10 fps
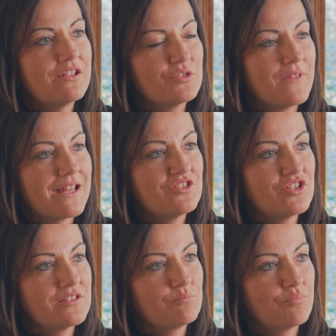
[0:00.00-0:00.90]
So that's
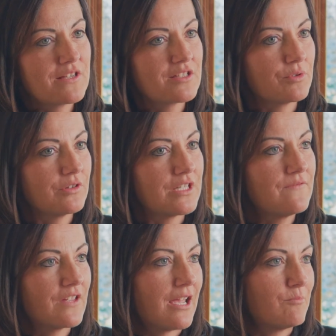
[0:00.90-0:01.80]
just brings a
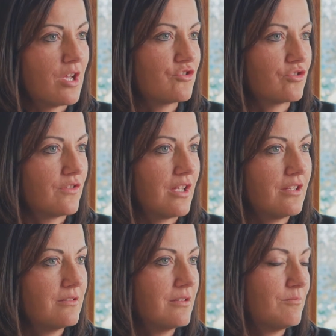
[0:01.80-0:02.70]
relief that I'm not sure
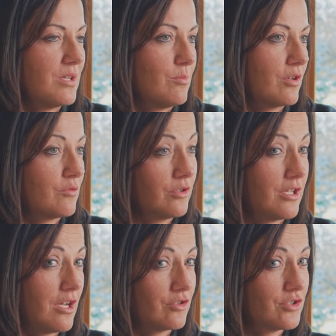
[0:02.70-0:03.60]
that people can
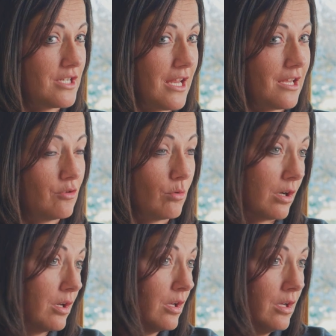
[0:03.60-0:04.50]
really understand
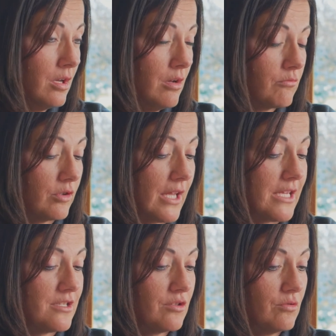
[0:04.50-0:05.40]
or
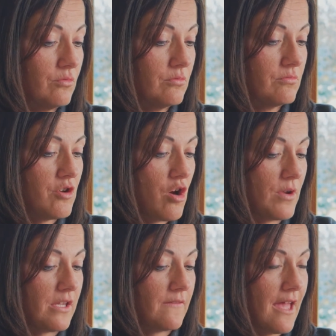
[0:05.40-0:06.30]
relate to,
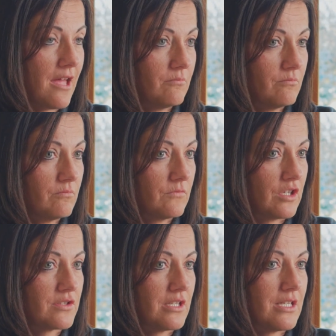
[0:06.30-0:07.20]
knowing that
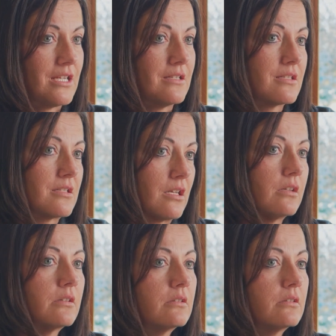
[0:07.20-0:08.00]
there's an instant